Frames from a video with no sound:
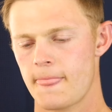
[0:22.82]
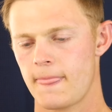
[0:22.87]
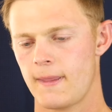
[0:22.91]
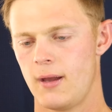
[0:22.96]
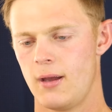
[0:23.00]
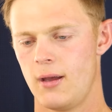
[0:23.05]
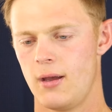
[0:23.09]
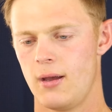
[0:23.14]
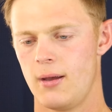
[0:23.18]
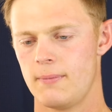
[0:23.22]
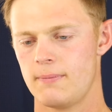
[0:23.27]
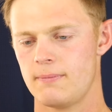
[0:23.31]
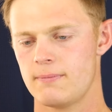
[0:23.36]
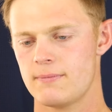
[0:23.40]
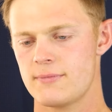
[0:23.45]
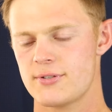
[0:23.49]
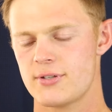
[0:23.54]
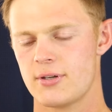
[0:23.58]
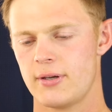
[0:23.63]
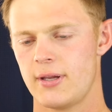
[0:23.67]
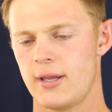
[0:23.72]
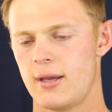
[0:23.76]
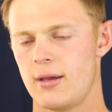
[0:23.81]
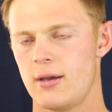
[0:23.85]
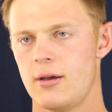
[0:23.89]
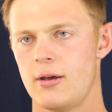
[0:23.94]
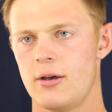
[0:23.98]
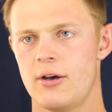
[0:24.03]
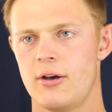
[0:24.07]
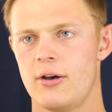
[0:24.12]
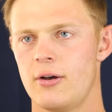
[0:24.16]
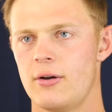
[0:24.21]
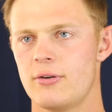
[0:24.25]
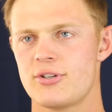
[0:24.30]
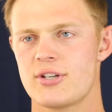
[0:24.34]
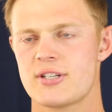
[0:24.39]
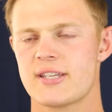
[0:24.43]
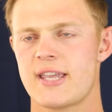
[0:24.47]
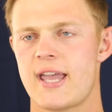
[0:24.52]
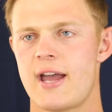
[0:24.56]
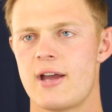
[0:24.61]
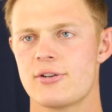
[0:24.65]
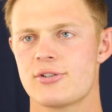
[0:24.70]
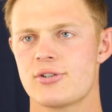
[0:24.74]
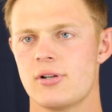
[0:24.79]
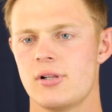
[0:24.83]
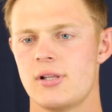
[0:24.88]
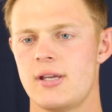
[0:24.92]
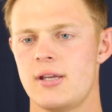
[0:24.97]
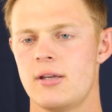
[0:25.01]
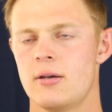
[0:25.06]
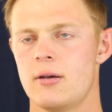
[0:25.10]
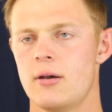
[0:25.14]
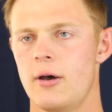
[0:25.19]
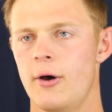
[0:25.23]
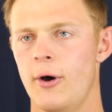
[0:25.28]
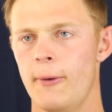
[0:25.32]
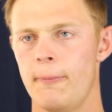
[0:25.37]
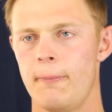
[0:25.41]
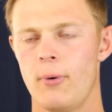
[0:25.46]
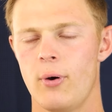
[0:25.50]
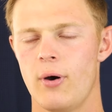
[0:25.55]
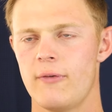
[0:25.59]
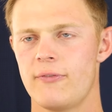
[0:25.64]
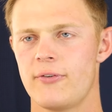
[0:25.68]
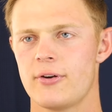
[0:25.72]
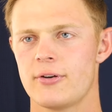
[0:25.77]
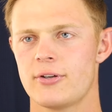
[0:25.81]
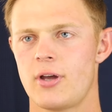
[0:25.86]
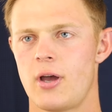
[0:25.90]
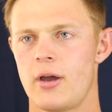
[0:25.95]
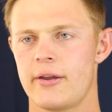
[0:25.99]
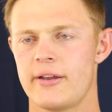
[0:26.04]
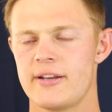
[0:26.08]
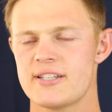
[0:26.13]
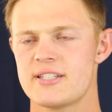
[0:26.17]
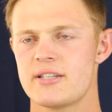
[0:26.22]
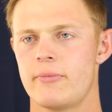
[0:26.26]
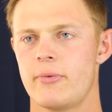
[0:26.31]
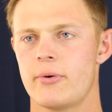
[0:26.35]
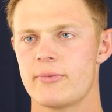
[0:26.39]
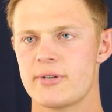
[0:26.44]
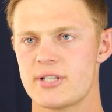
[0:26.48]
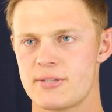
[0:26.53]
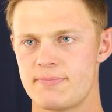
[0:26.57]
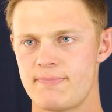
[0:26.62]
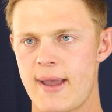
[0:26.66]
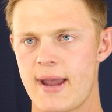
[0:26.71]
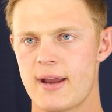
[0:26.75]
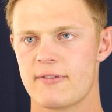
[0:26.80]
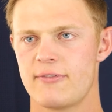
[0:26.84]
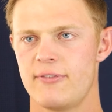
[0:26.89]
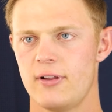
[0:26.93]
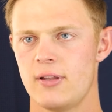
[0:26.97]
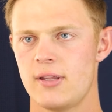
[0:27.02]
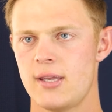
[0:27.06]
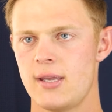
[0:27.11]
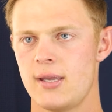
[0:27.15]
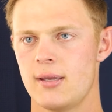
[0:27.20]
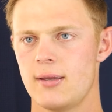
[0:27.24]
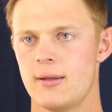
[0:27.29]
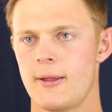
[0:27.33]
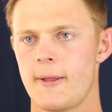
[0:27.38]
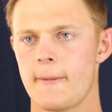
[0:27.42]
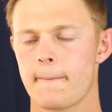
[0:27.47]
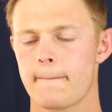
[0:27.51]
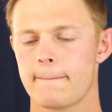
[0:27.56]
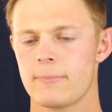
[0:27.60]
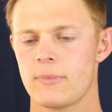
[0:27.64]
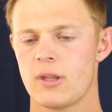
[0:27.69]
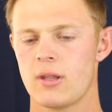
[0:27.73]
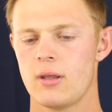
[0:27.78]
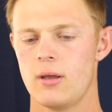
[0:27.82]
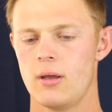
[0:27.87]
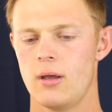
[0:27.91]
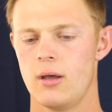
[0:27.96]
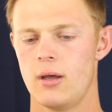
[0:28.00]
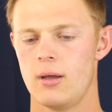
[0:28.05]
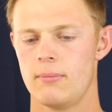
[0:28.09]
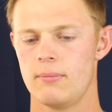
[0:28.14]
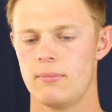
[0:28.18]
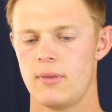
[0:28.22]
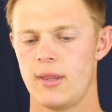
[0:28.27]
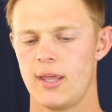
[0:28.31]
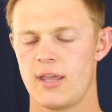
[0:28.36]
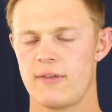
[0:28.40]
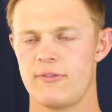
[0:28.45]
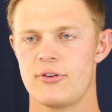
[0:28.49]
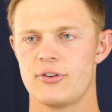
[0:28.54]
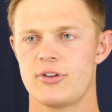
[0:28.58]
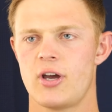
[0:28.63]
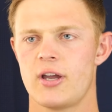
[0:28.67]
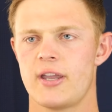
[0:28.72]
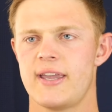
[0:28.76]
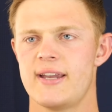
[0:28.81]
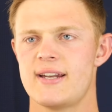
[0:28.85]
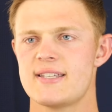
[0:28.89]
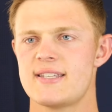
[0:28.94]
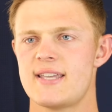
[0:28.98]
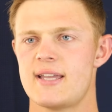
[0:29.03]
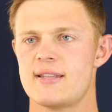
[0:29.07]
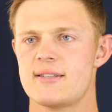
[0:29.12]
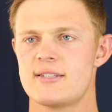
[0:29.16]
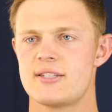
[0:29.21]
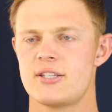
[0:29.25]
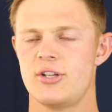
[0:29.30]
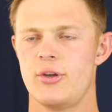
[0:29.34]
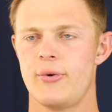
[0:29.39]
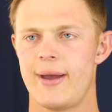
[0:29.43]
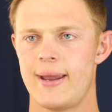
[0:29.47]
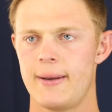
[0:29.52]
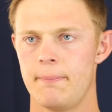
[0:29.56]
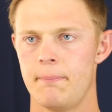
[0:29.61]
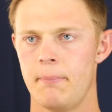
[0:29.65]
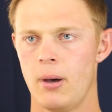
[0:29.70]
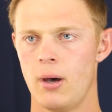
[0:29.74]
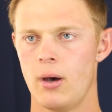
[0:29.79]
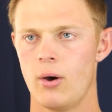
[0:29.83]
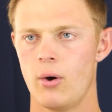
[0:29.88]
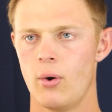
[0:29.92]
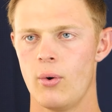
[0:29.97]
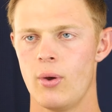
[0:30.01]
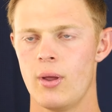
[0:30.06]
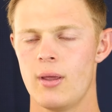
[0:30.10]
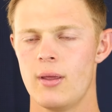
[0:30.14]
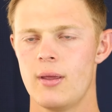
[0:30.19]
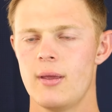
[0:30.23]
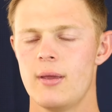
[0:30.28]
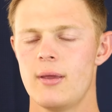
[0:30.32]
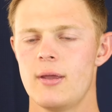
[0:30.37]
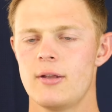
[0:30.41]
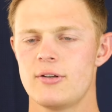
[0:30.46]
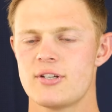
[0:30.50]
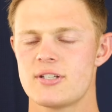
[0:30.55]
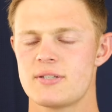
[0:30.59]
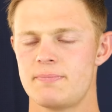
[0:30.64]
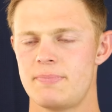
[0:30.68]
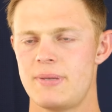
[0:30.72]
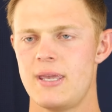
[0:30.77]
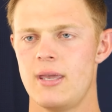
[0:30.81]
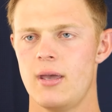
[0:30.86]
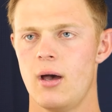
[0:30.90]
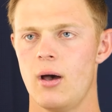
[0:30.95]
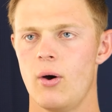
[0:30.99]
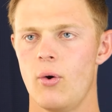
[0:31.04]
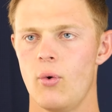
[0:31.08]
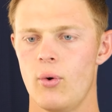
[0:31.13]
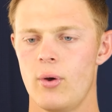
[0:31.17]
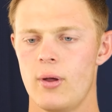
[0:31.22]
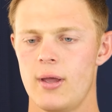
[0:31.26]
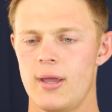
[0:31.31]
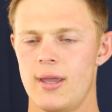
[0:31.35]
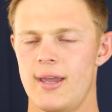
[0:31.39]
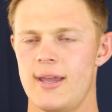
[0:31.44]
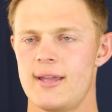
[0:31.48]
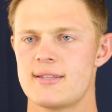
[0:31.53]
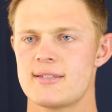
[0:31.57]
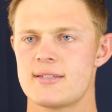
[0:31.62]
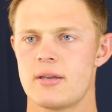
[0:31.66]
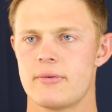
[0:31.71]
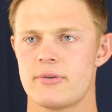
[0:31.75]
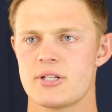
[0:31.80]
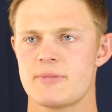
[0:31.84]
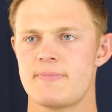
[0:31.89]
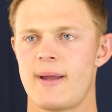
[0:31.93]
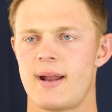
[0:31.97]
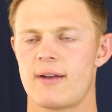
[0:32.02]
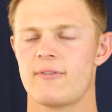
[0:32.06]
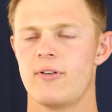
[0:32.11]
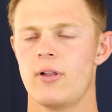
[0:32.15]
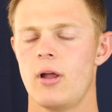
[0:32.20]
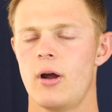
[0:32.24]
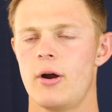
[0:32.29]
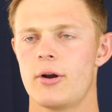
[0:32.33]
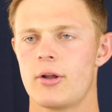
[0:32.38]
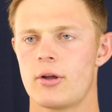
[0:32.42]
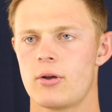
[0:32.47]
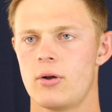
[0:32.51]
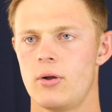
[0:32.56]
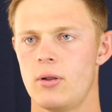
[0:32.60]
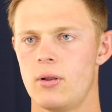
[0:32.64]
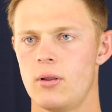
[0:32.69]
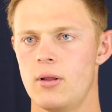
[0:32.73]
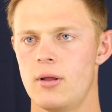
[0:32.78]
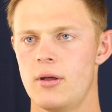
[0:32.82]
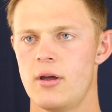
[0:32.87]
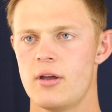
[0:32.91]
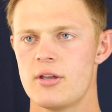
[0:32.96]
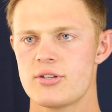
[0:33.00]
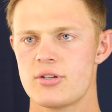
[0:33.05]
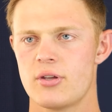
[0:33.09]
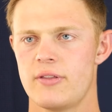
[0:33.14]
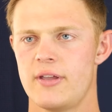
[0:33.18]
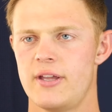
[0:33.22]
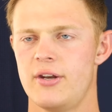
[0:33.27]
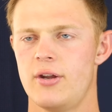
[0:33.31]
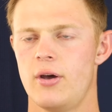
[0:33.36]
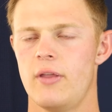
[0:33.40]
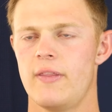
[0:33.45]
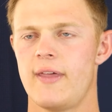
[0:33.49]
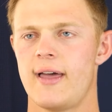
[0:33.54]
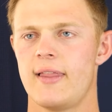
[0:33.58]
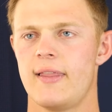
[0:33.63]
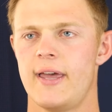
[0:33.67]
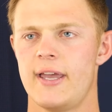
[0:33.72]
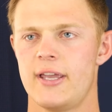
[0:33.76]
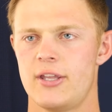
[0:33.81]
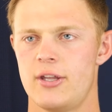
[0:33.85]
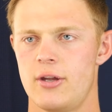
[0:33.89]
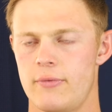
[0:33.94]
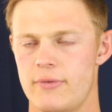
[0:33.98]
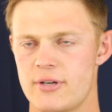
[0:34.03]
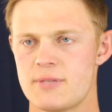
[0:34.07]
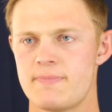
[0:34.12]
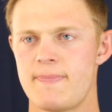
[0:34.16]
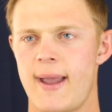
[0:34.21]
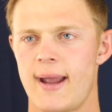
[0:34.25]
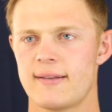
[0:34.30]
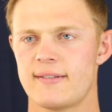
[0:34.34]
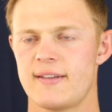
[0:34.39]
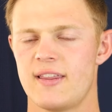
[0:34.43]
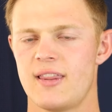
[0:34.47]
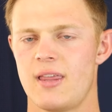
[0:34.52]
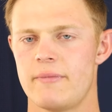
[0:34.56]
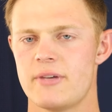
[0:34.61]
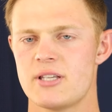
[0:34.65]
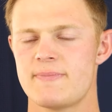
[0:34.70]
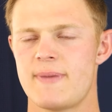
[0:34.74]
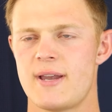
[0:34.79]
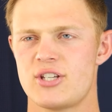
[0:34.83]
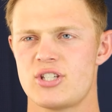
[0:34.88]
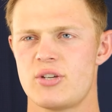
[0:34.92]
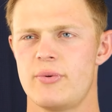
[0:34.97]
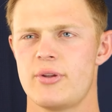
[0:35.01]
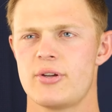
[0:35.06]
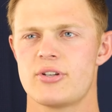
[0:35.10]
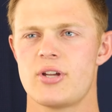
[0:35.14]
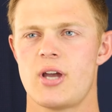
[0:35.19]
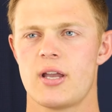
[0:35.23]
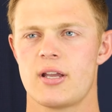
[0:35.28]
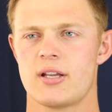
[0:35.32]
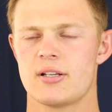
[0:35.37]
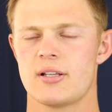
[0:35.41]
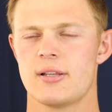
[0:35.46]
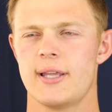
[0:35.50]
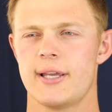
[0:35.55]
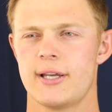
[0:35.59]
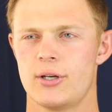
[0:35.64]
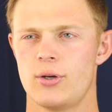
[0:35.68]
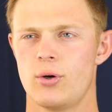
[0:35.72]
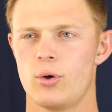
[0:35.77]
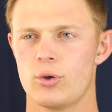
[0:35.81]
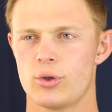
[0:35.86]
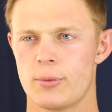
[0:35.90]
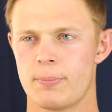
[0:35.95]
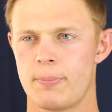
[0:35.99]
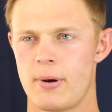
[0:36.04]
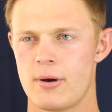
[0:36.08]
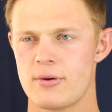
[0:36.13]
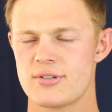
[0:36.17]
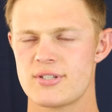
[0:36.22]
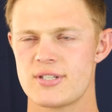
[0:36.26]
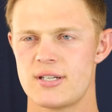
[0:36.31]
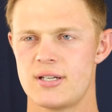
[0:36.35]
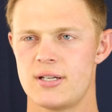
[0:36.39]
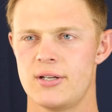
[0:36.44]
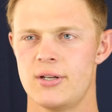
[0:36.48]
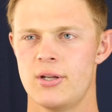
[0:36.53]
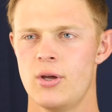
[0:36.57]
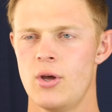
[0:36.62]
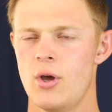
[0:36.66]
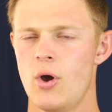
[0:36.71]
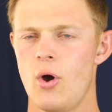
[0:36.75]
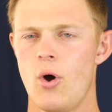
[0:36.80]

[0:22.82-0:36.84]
Um, so yeah, uh-oh, just casually. Opo, if you're talking to someone respectfully. Um, like if you're talking in a sentence and you add po, just po, it's a respectful article. So they know that like you're respecting them, especially when you're talking to like an older person